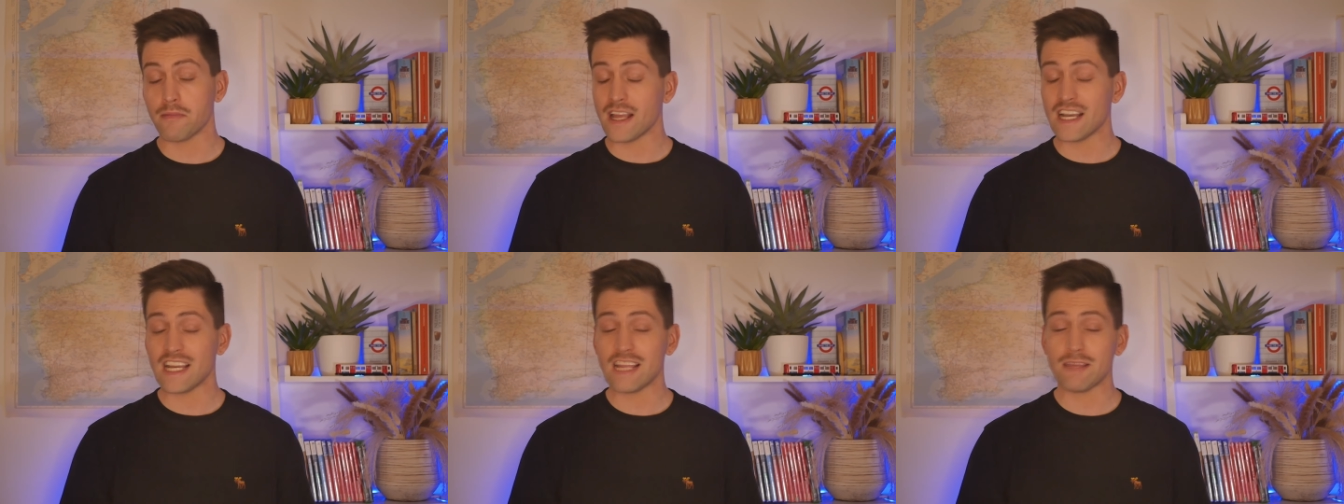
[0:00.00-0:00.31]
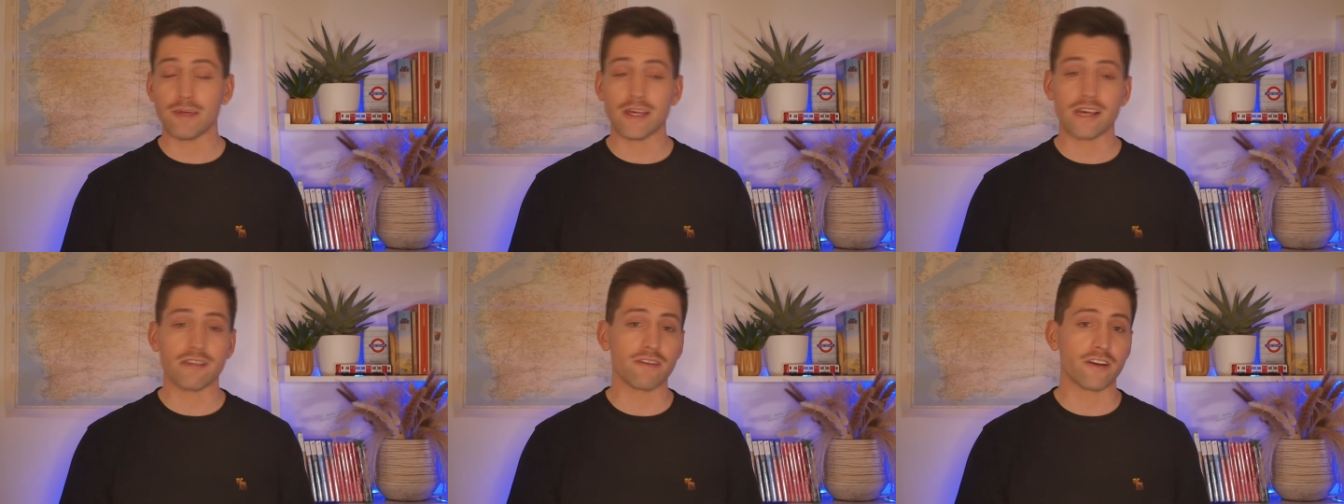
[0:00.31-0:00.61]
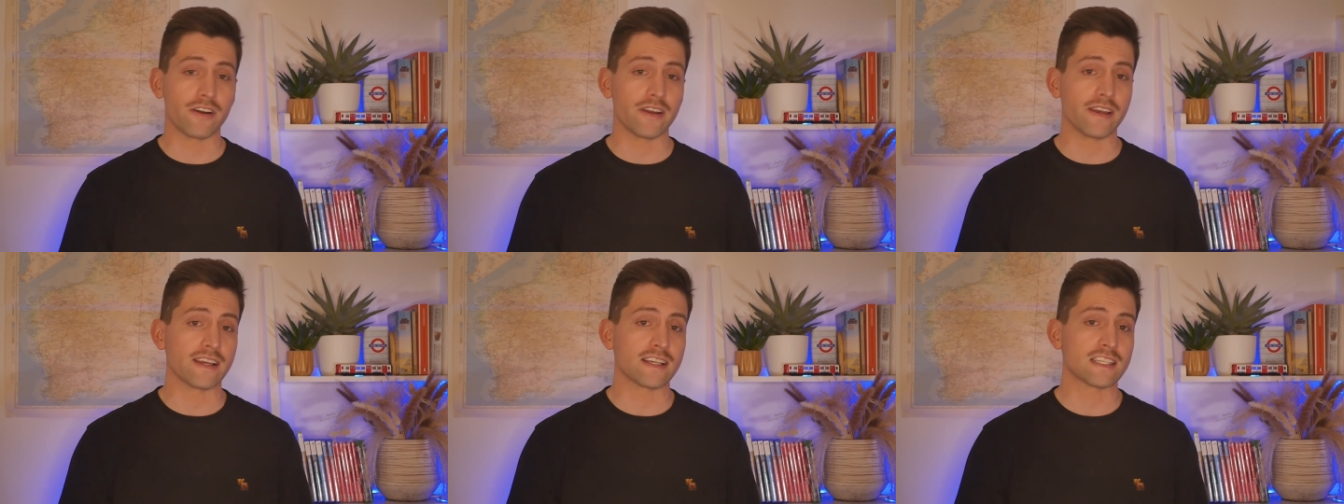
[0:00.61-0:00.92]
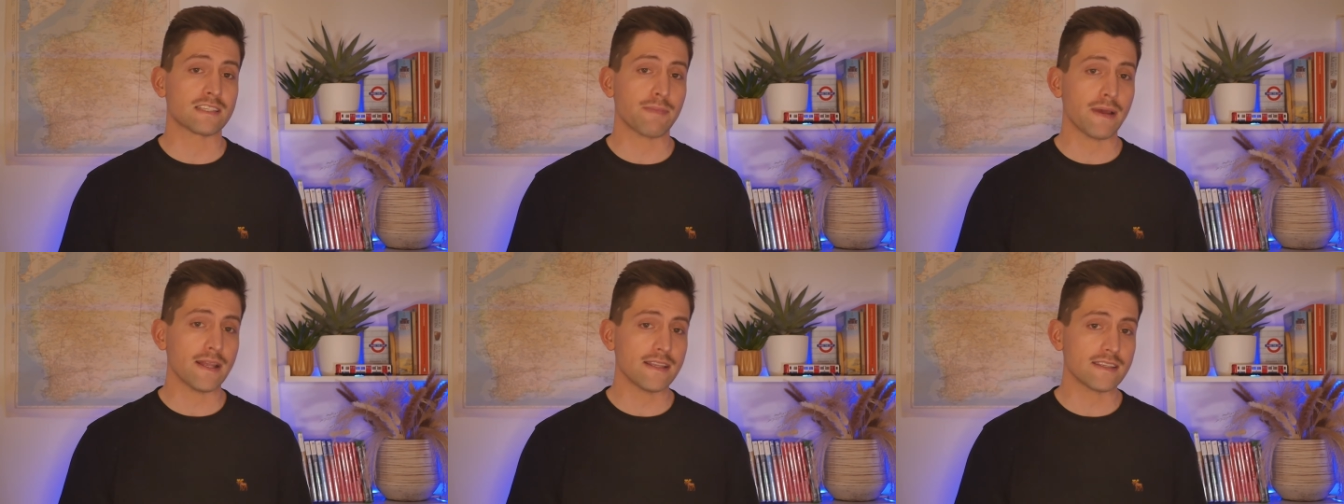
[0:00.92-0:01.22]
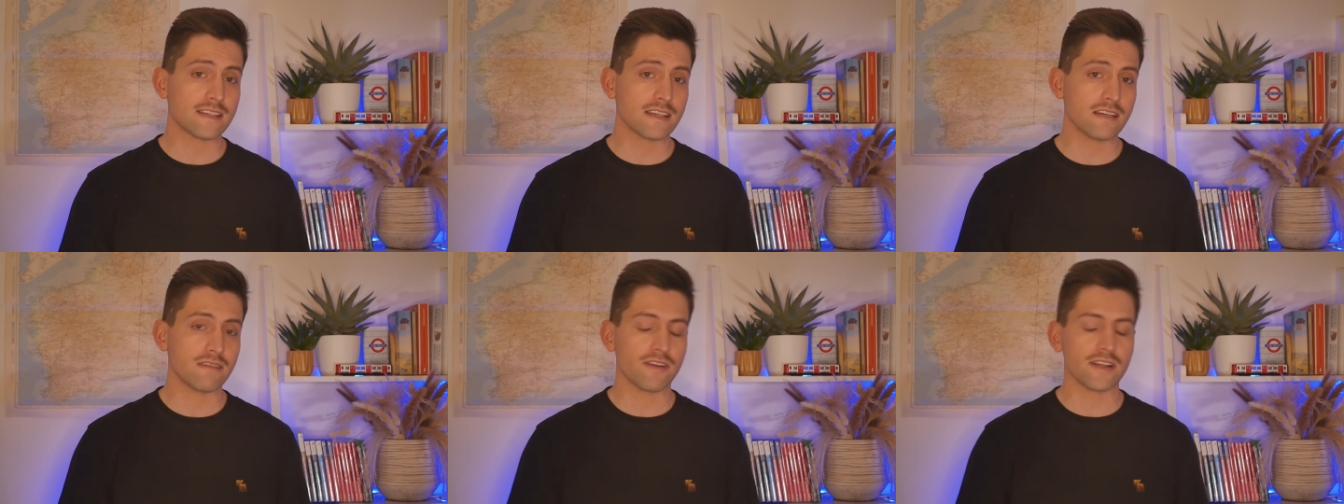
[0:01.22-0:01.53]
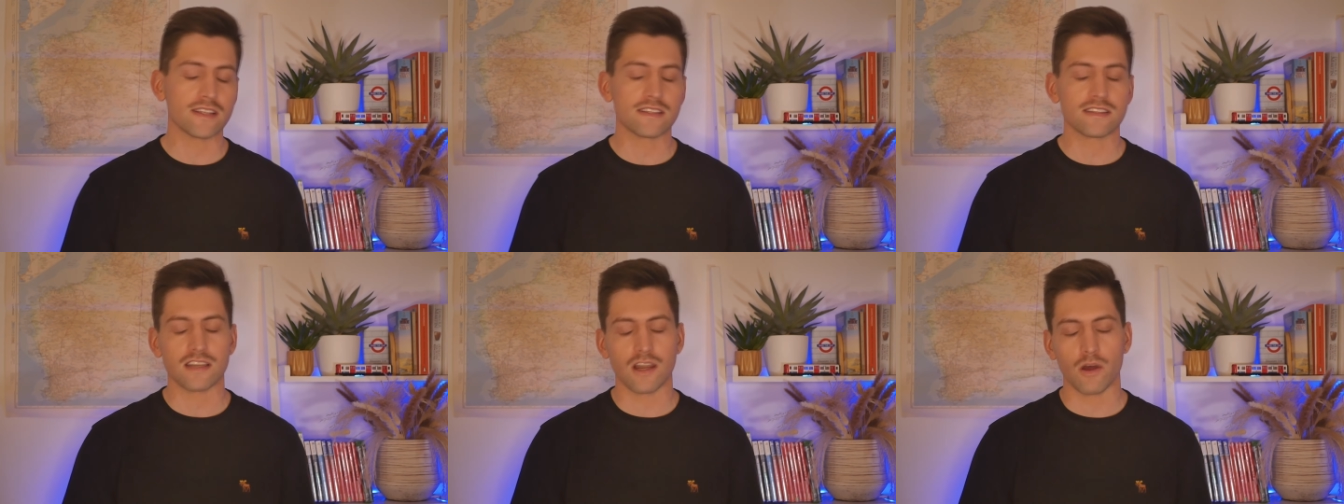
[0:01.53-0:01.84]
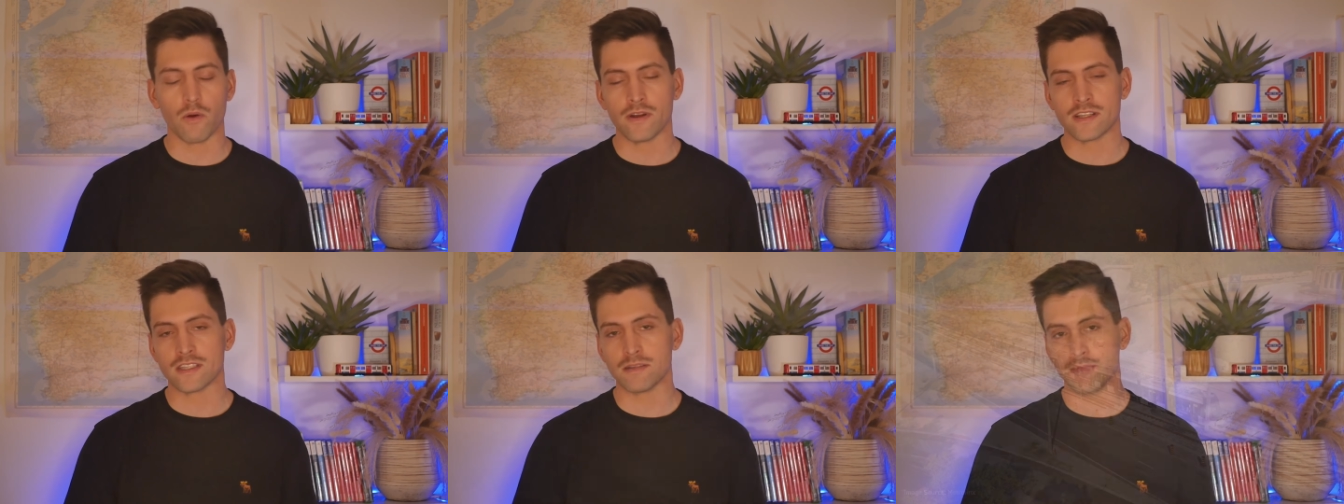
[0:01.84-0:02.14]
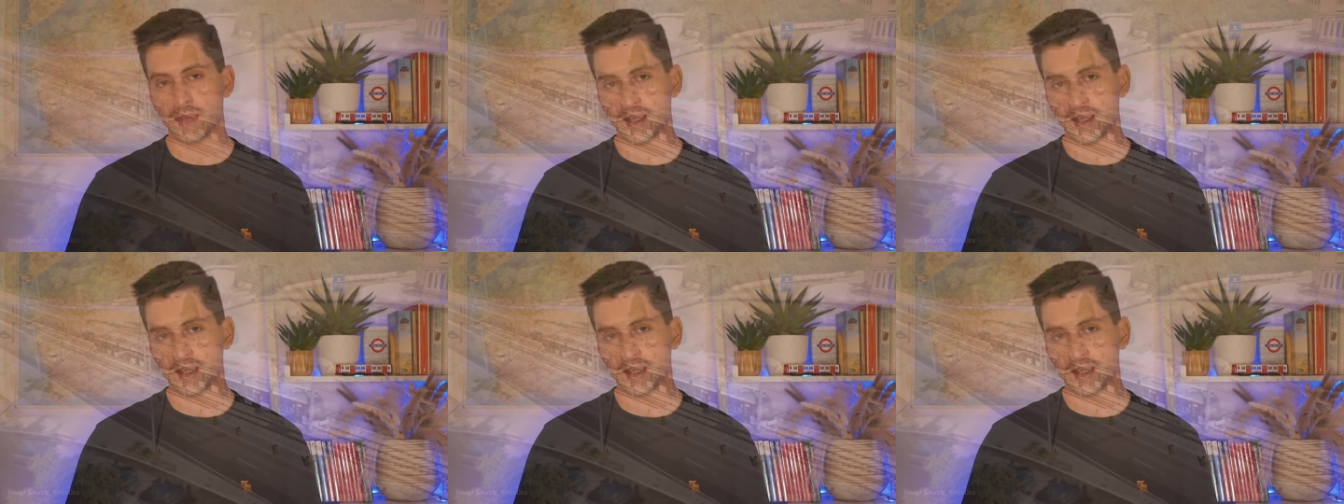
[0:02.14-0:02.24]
mainly being very expensive and slower to